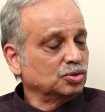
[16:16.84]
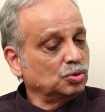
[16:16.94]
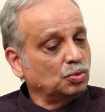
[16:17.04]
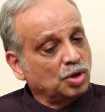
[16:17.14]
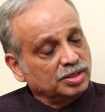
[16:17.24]

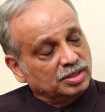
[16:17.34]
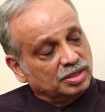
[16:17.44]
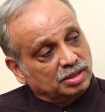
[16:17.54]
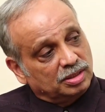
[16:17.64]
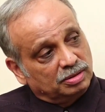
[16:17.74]
So, what is
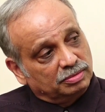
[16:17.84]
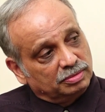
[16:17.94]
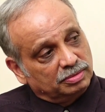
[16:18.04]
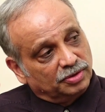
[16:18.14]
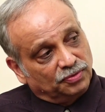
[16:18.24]
the
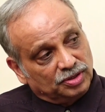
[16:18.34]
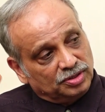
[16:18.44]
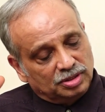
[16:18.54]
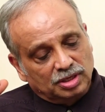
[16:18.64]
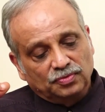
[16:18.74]

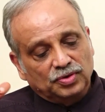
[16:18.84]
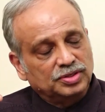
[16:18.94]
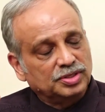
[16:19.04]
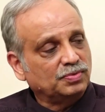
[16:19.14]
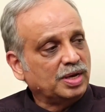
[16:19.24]
difference? The
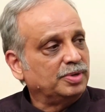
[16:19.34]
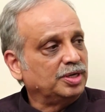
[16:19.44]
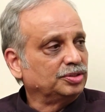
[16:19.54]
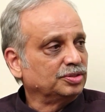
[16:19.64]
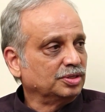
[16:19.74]
difference is
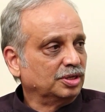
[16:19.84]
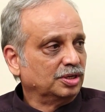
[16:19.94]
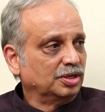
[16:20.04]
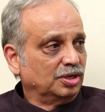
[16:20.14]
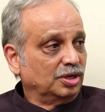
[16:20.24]
vibrations.
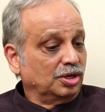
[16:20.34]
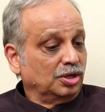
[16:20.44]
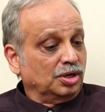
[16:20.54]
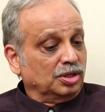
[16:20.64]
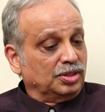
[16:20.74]

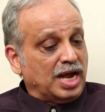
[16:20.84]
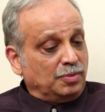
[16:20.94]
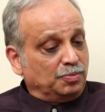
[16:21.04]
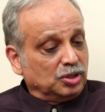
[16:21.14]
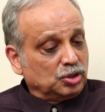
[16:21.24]

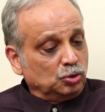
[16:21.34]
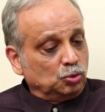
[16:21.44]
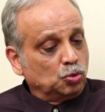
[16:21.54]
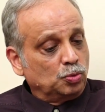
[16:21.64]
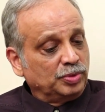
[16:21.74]
That person
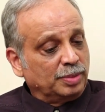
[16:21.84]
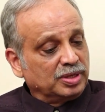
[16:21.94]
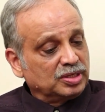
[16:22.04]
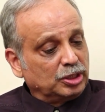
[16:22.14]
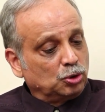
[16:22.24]
whom the
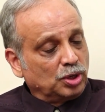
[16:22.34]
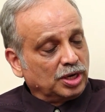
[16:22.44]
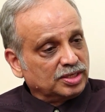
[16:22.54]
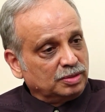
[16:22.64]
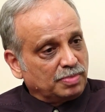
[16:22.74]
mosquito
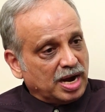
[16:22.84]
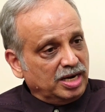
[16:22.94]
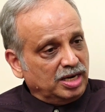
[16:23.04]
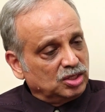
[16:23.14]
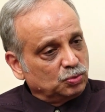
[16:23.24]
doesn't
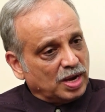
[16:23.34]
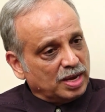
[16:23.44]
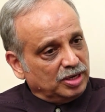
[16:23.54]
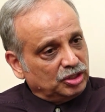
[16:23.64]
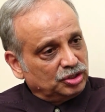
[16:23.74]
bite, his
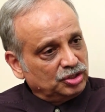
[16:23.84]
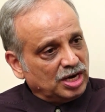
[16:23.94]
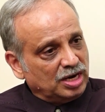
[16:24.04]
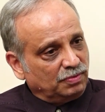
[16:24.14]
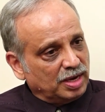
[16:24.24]
vibrations
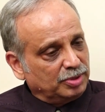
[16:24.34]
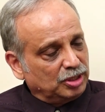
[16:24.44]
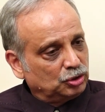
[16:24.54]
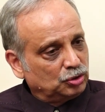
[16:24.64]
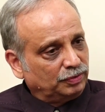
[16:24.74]
and the
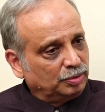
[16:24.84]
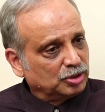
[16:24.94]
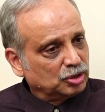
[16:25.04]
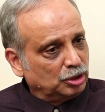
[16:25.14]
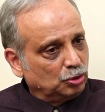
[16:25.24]
vibrations of the
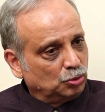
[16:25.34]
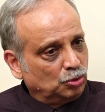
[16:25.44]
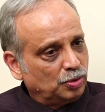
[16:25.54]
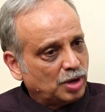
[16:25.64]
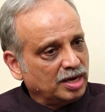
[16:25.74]

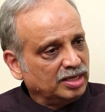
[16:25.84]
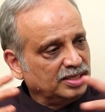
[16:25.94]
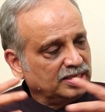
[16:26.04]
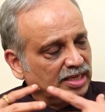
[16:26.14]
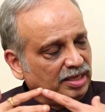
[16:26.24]
mosquito are
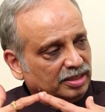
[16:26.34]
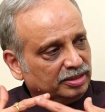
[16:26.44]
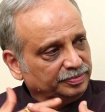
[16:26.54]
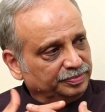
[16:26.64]
in sync,